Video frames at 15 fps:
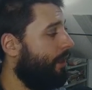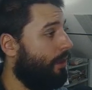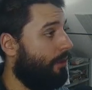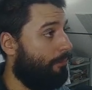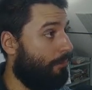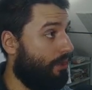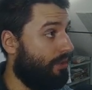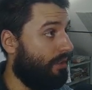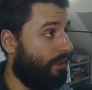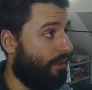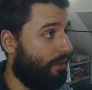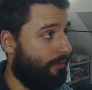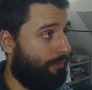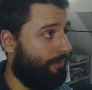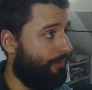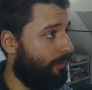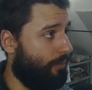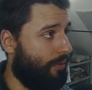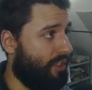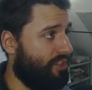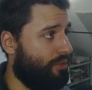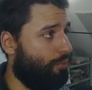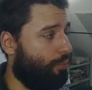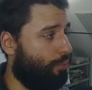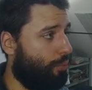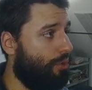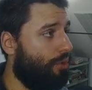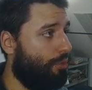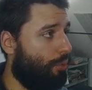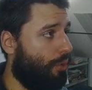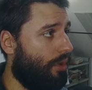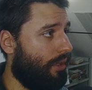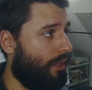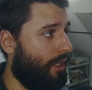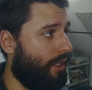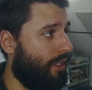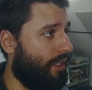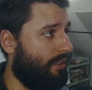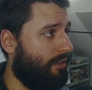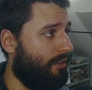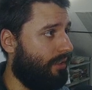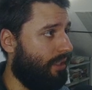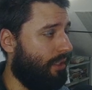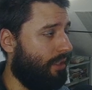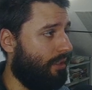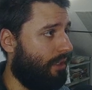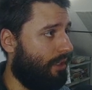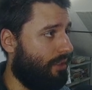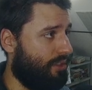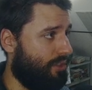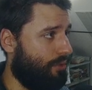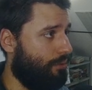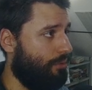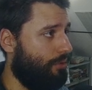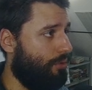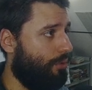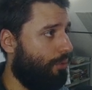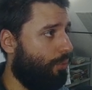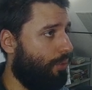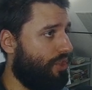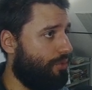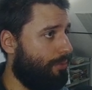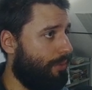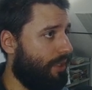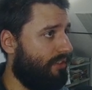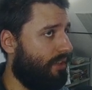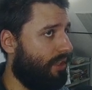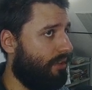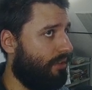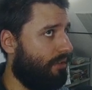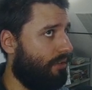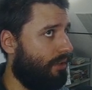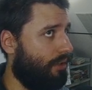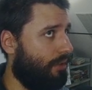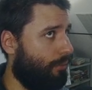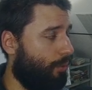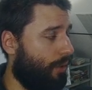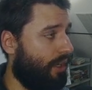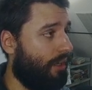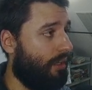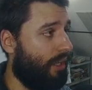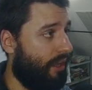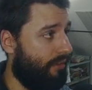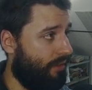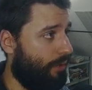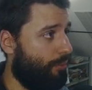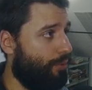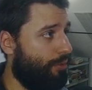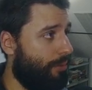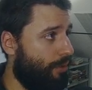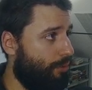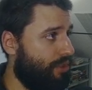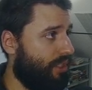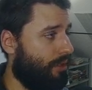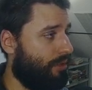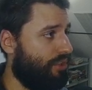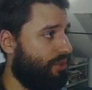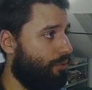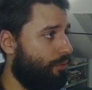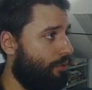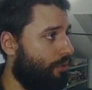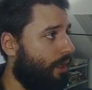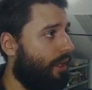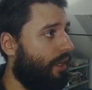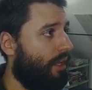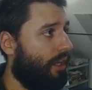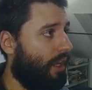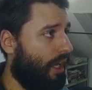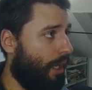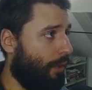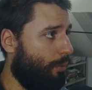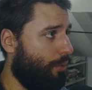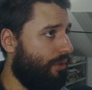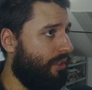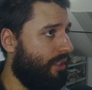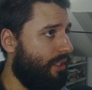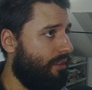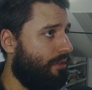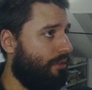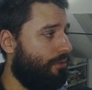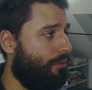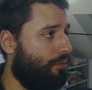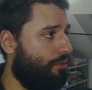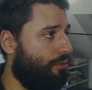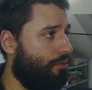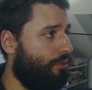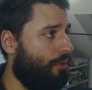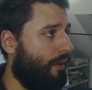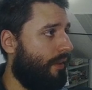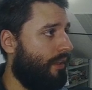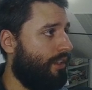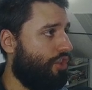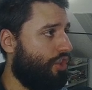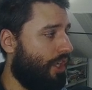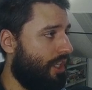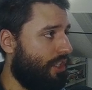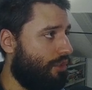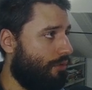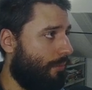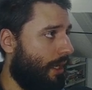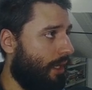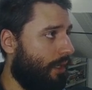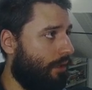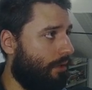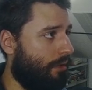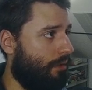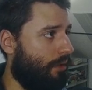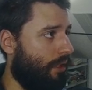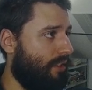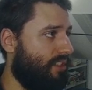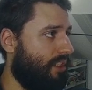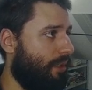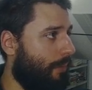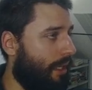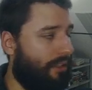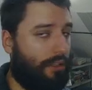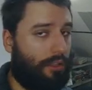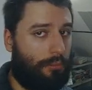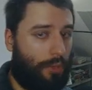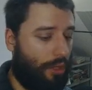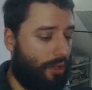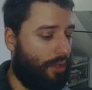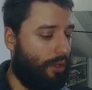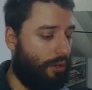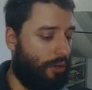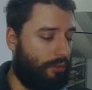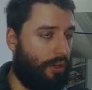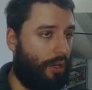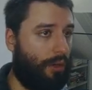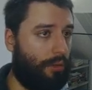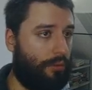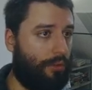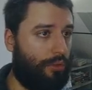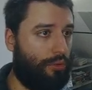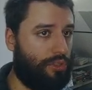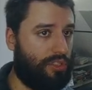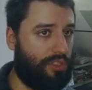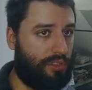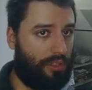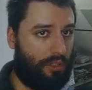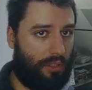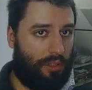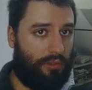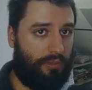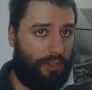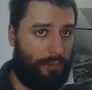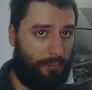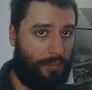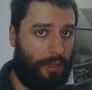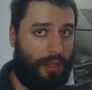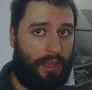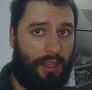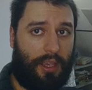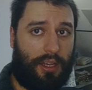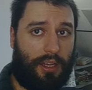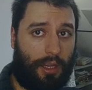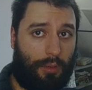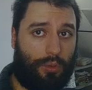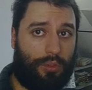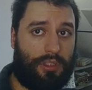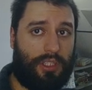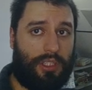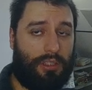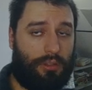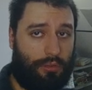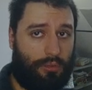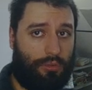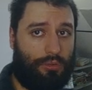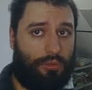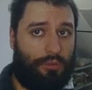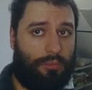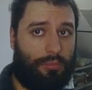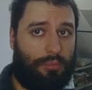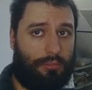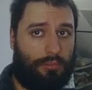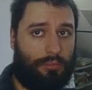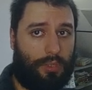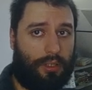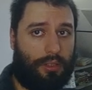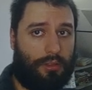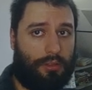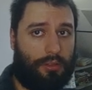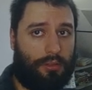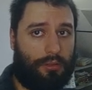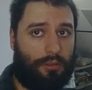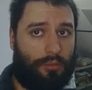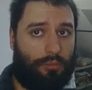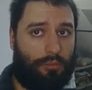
but doesn't wouldn't work like that in RStudio, which means that whenever I would be using RStudio, I would need to change my, uh, let's say, mental model of how I would use uh, Vim, and I would need to uh,